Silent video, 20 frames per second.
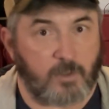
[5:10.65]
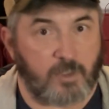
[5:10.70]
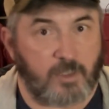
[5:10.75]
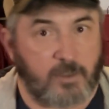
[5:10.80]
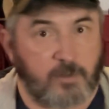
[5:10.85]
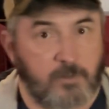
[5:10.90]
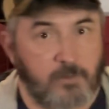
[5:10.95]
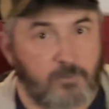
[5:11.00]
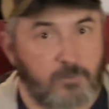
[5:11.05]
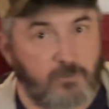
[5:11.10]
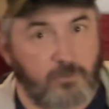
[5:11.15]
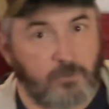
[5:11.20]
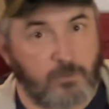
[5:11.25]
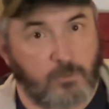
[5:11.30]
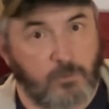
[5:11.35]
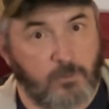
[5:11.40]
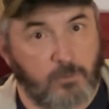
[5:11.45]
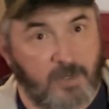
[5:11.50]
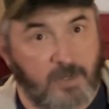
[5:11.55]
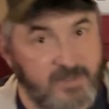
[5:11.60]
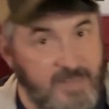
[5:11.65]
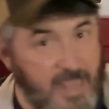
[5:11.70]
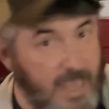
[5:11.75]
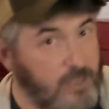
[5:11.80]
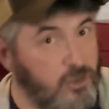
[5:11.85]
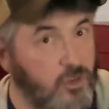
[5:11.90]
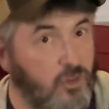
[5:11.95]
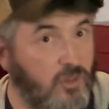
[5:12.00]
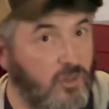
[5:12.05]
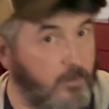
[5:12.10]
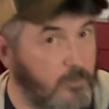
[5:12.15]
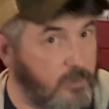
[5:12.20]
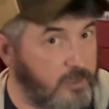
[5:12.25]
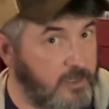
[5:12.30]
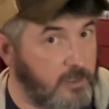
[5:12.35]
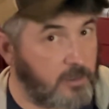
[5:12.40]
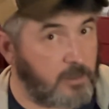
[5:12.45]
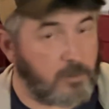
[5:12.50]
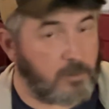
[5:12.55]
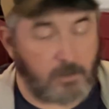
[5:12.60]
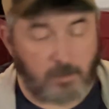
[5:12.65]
into my dash assembly,